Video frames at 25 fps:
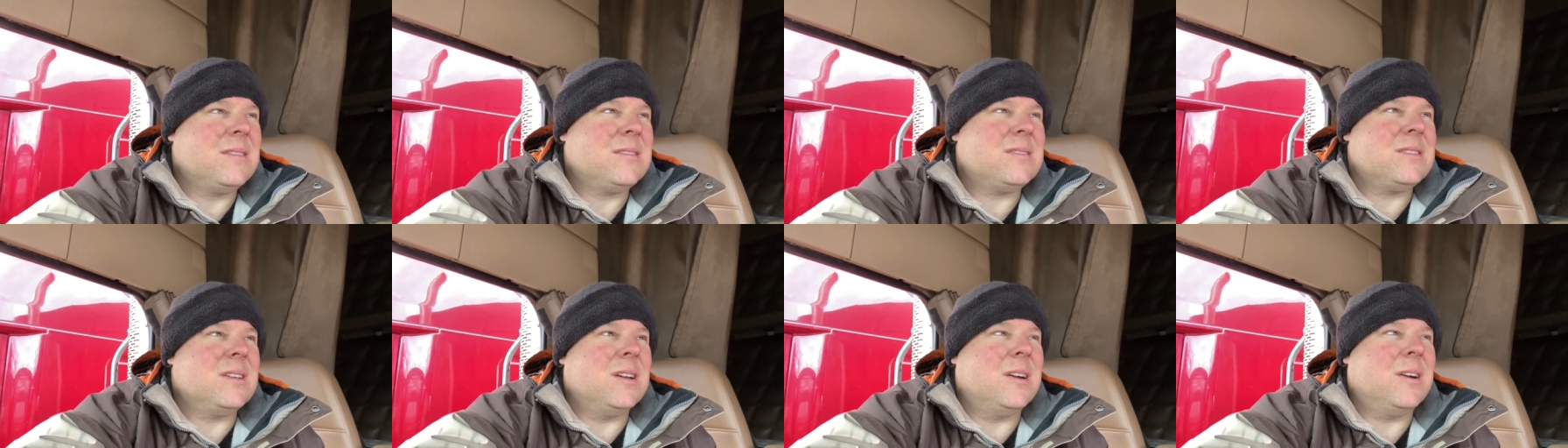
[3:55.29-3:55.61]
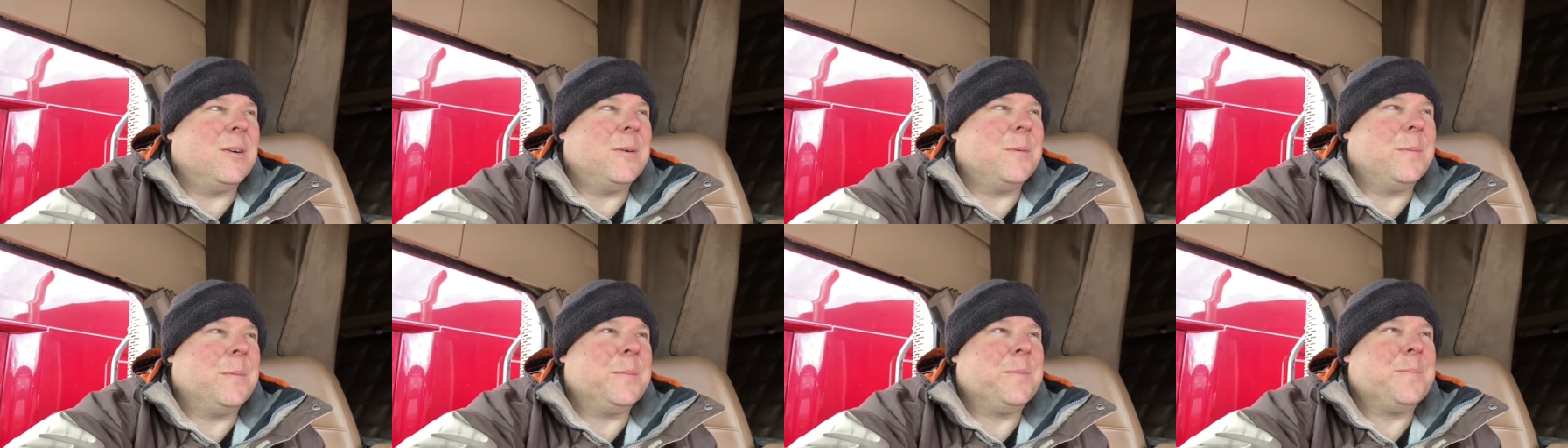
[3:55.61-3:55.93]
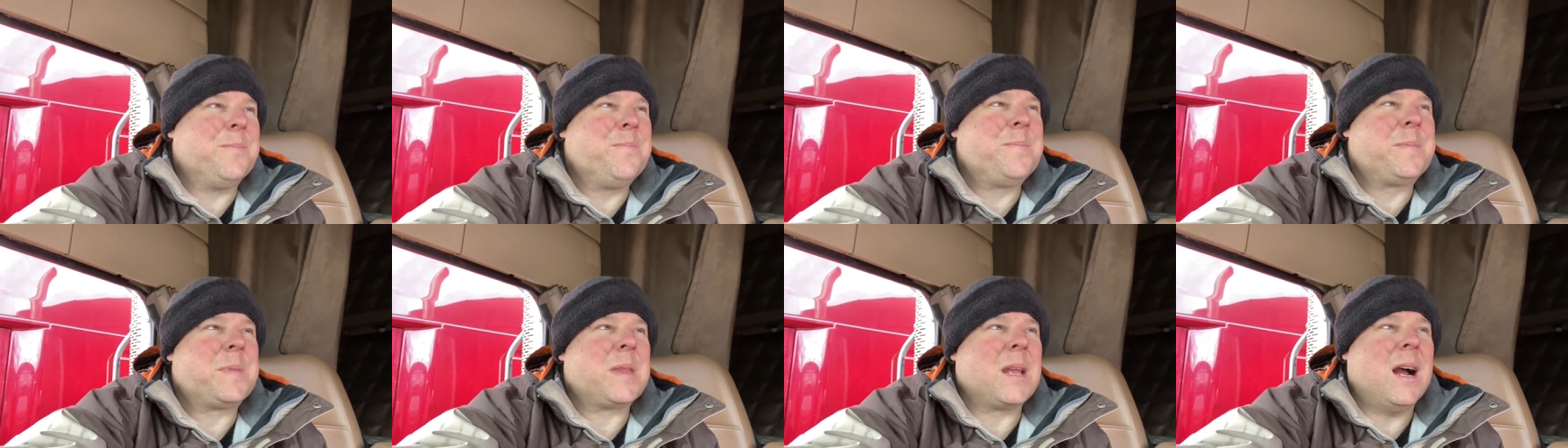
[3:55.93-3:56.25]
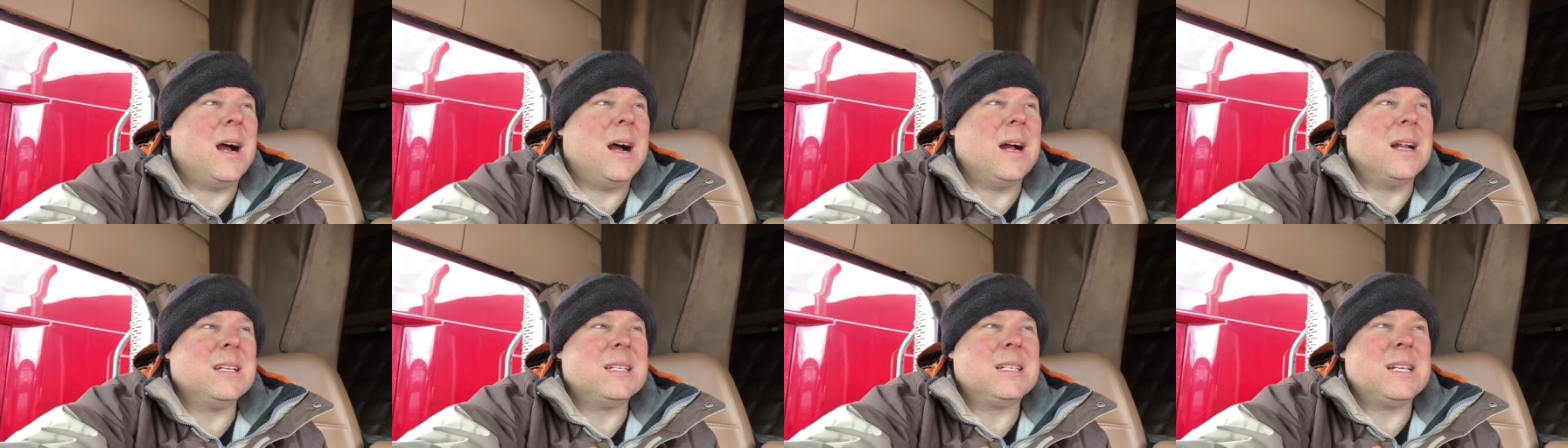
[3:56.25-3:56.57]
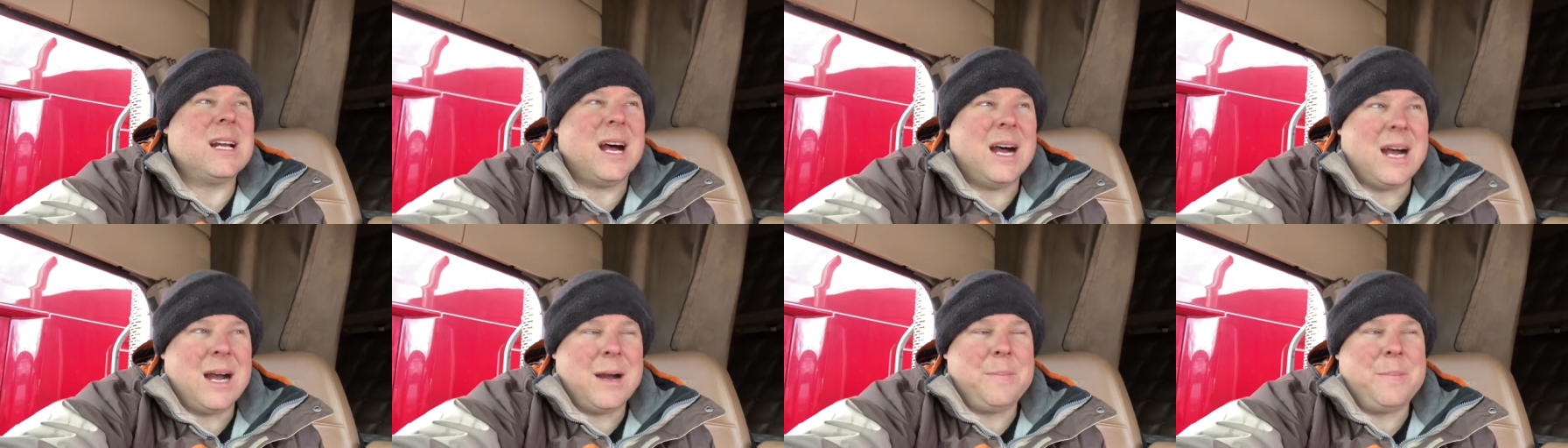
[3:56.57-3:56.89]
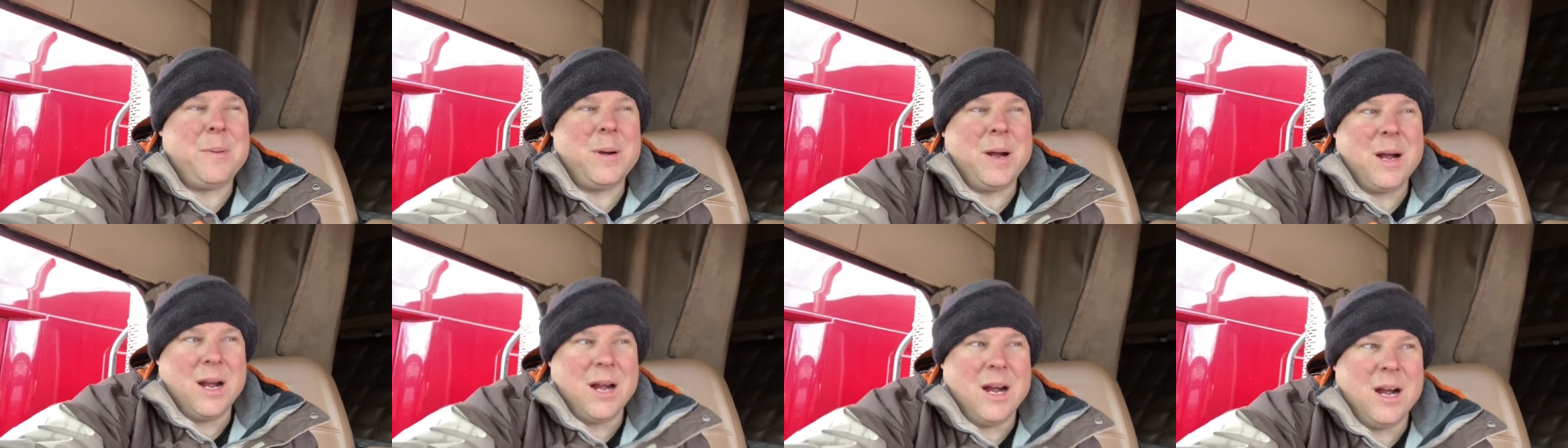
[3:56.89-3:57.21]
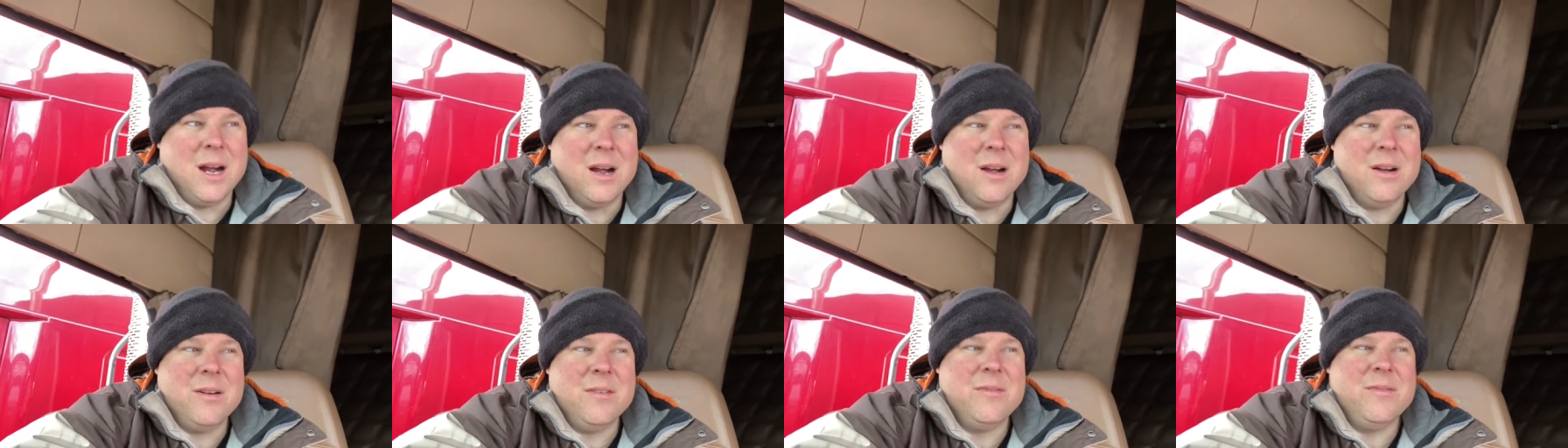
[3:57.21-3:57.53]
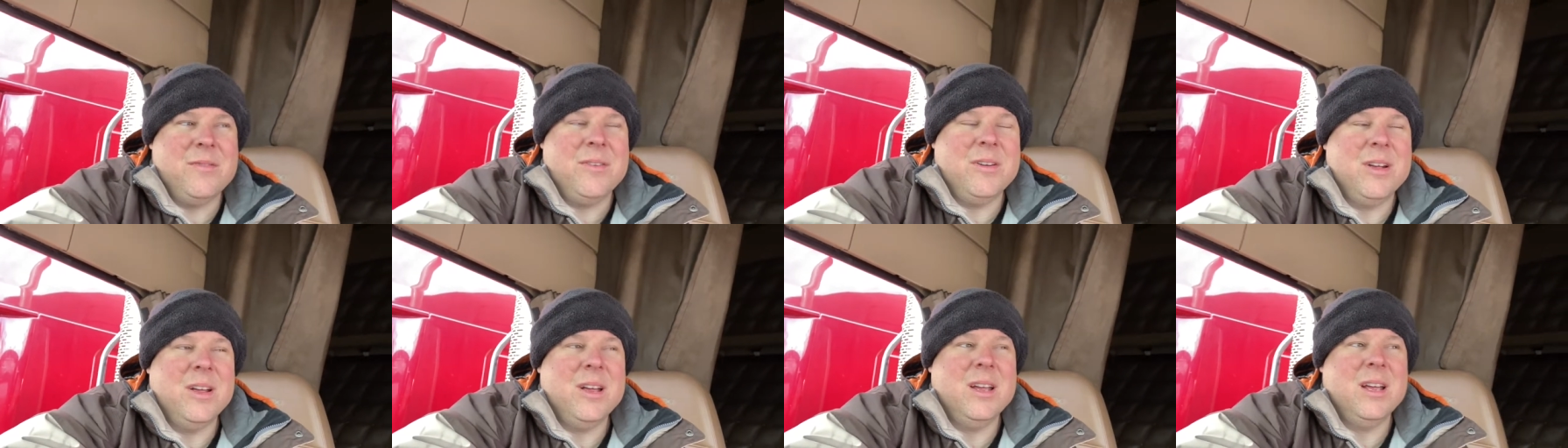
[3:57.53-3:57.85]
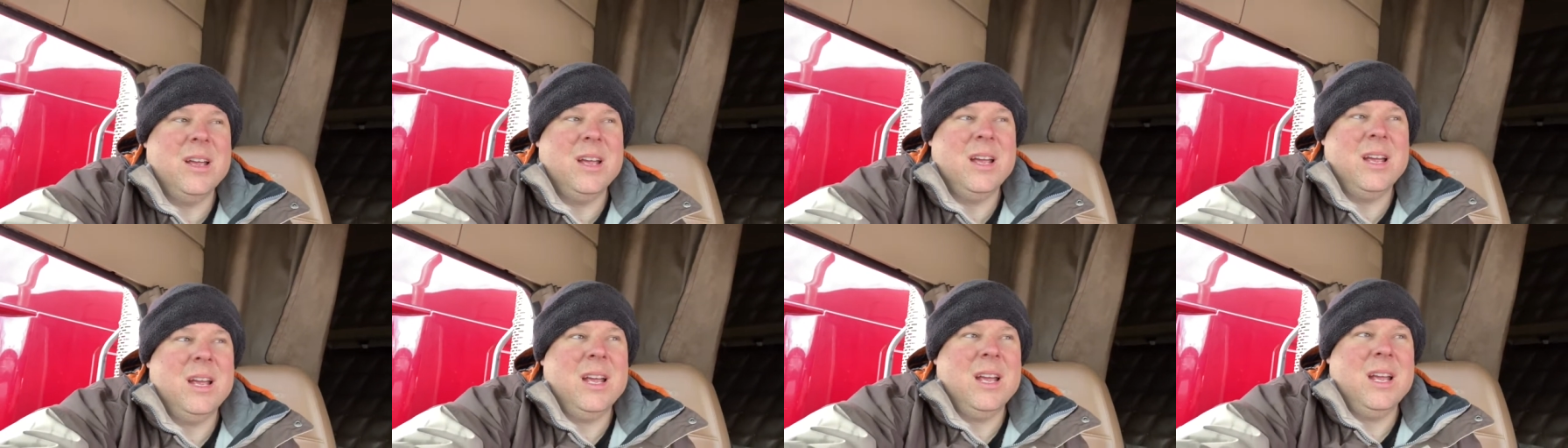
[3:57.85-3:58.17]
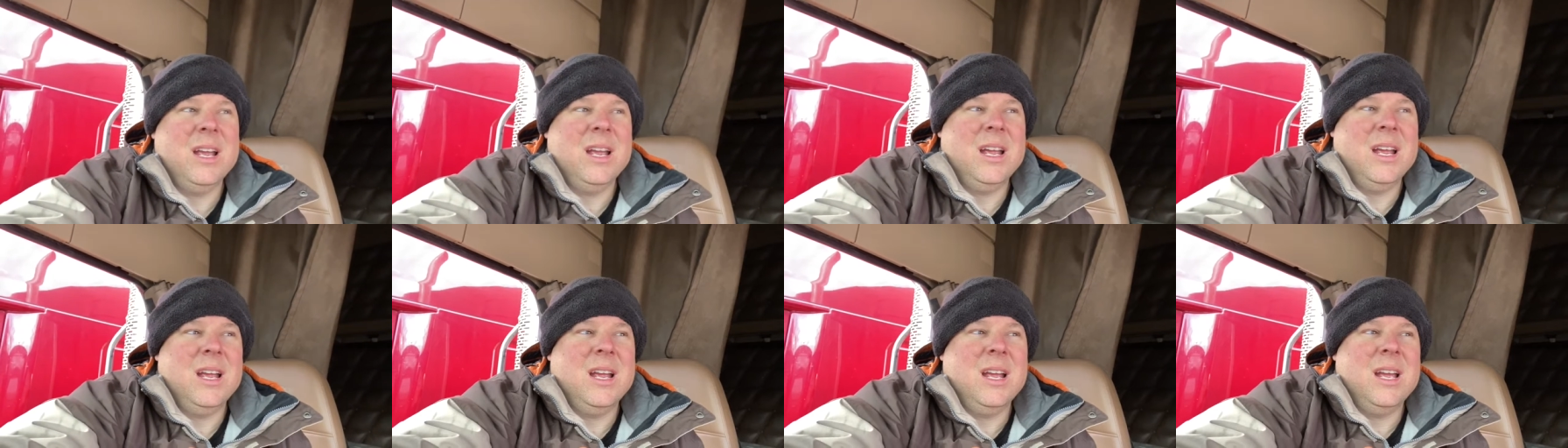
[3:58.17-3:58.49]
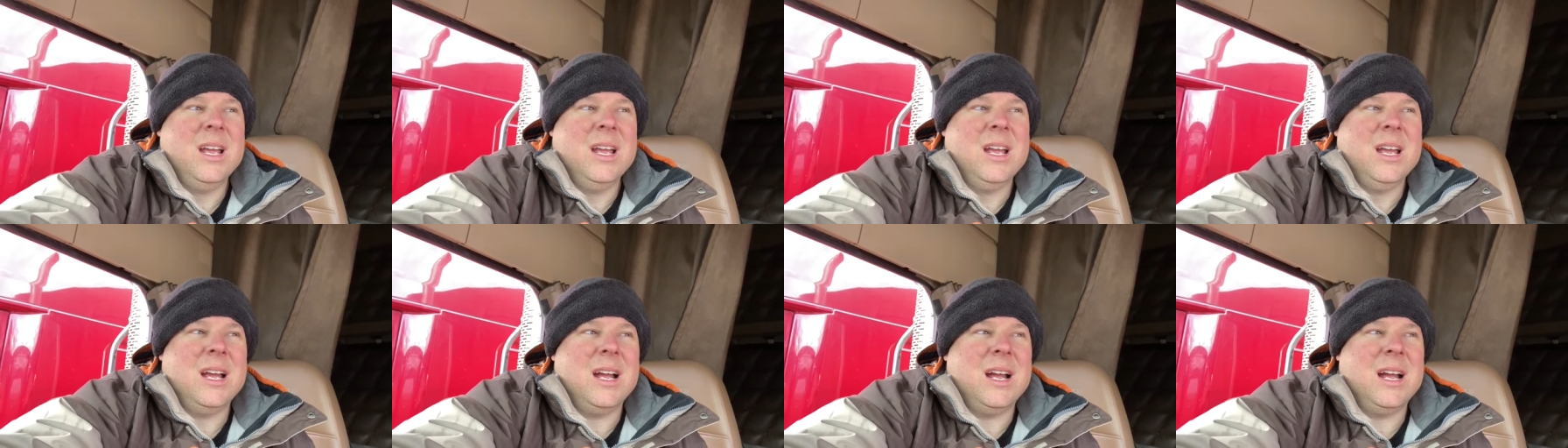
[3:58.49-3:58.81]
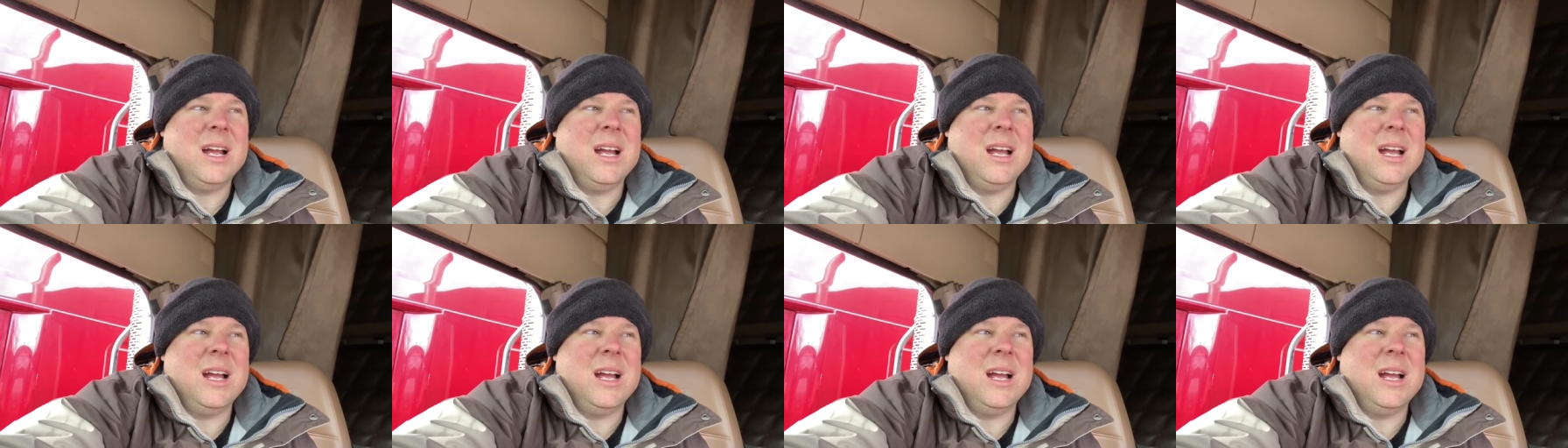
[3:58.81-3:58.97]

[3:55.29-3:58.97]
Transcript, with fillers: So on top of the